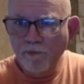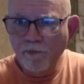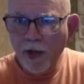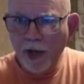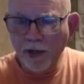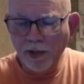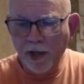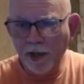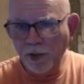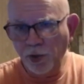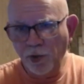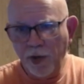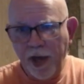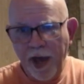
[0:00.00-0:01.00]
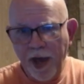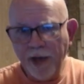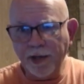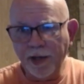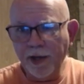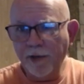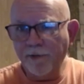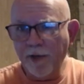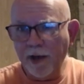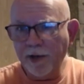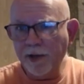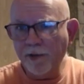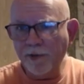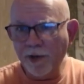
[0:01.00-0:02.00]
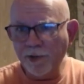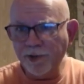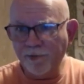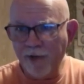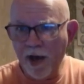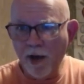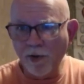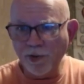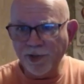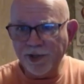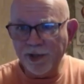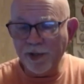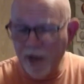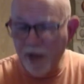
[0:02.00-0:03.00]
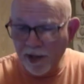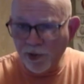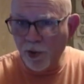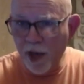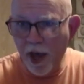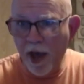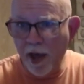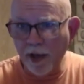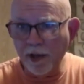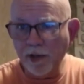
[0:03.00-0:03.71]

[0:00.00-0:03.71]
and you can't give any of those amounts, that's okay.